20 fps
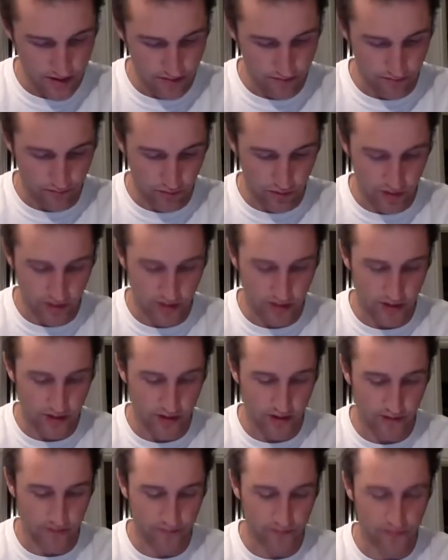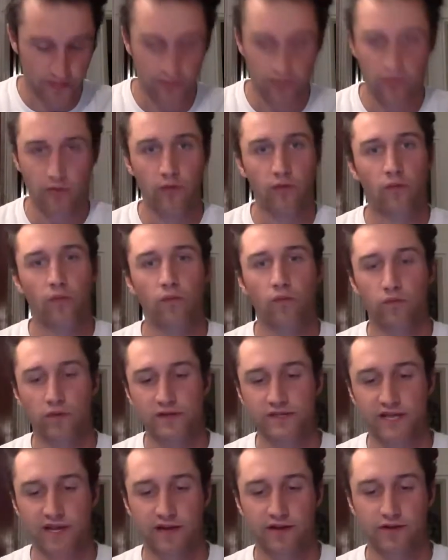but
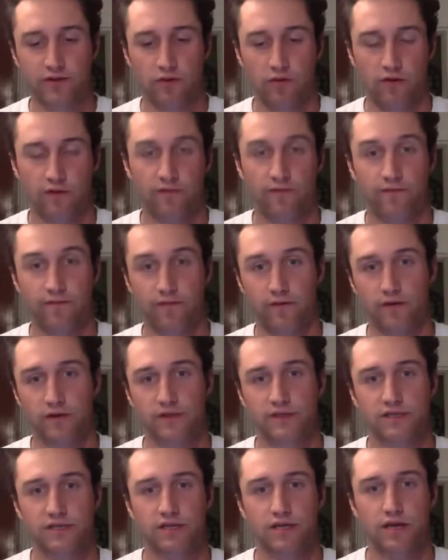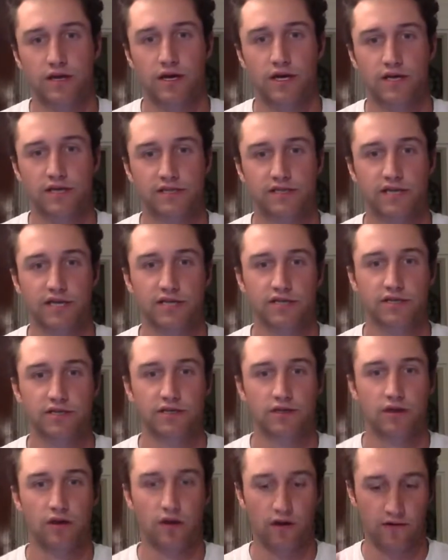let's get into our first
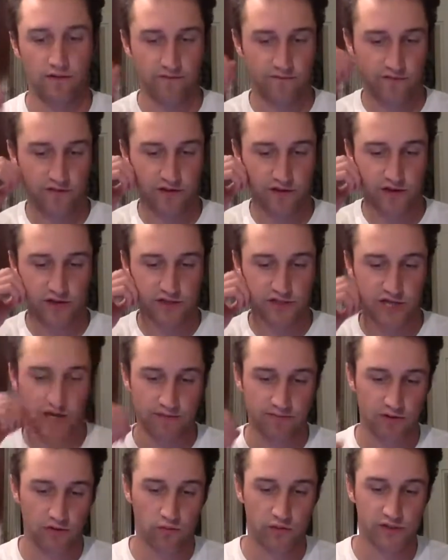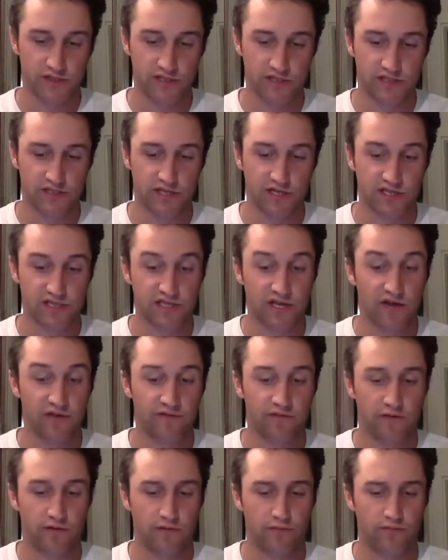section of the chapter, which is the cell
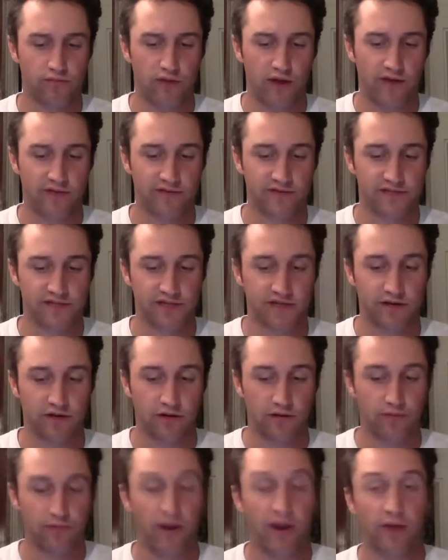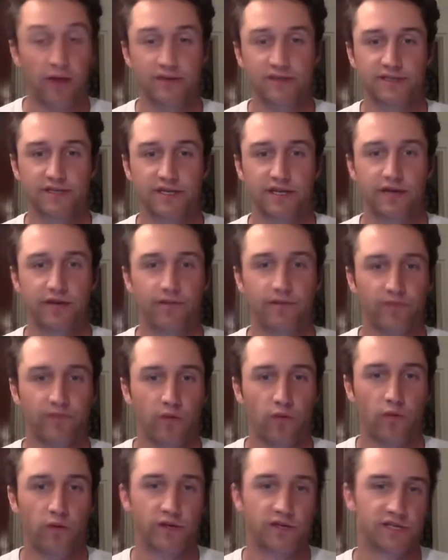phone privacy or piracy,
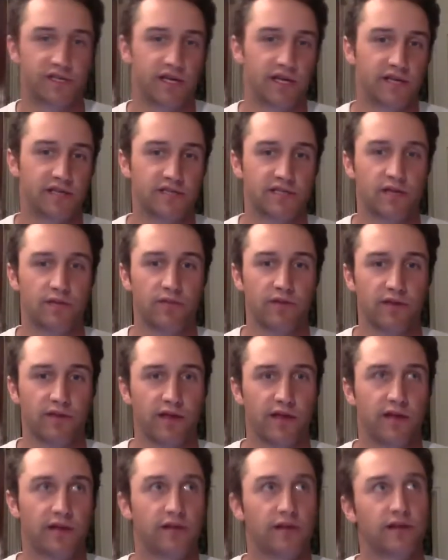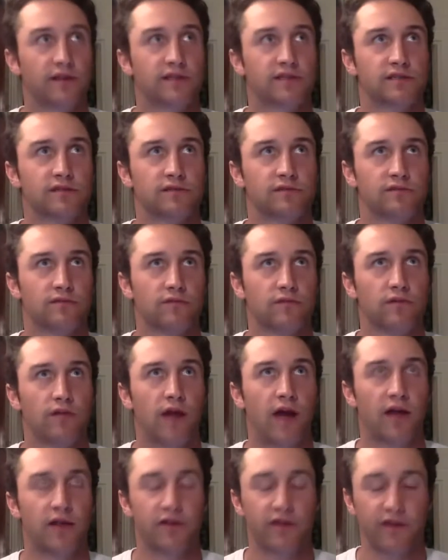which is something that is
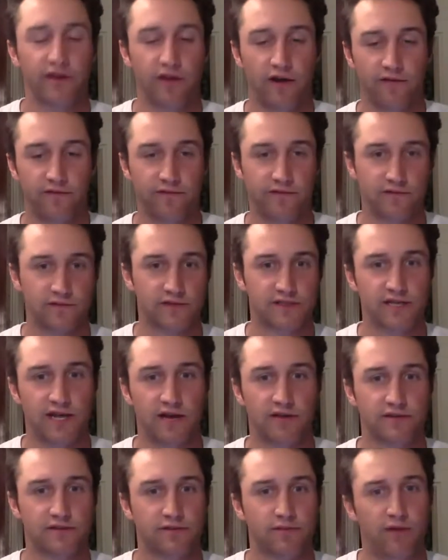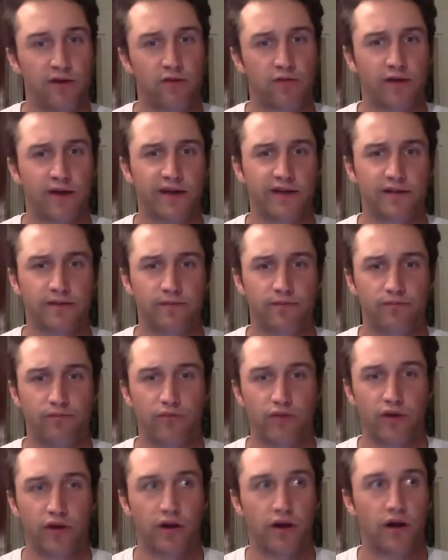oddly enough sounds about right,
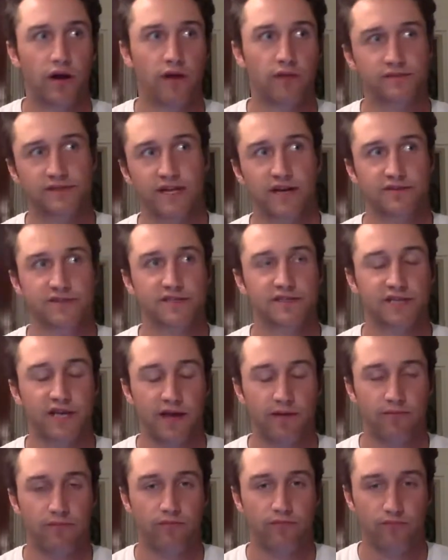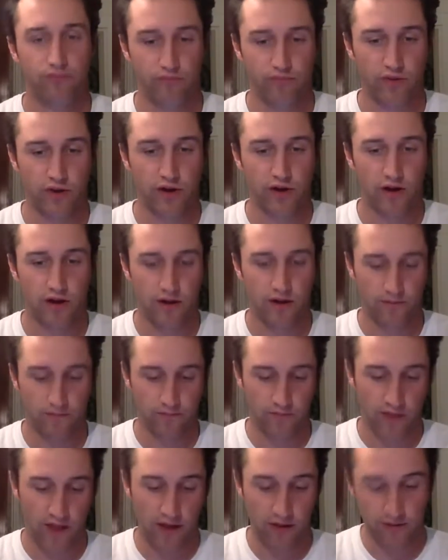but sounds the same. But
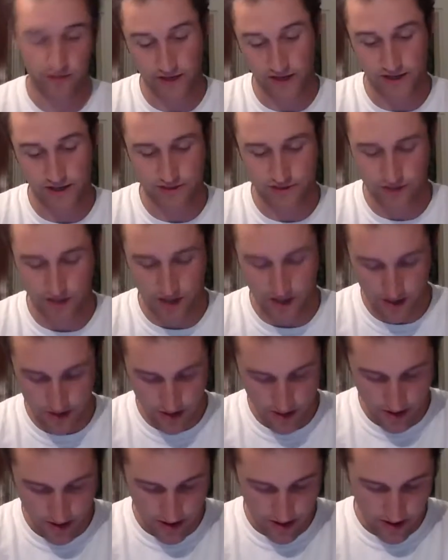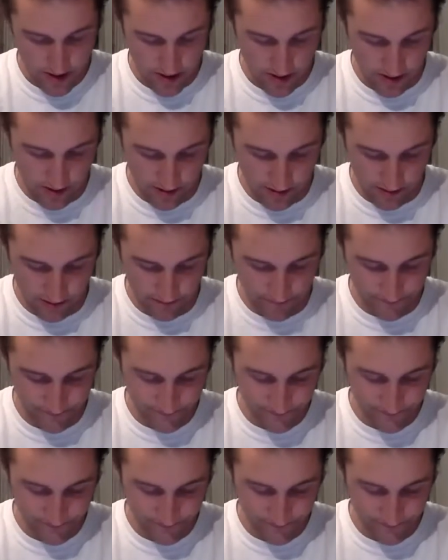I will get into that. Um,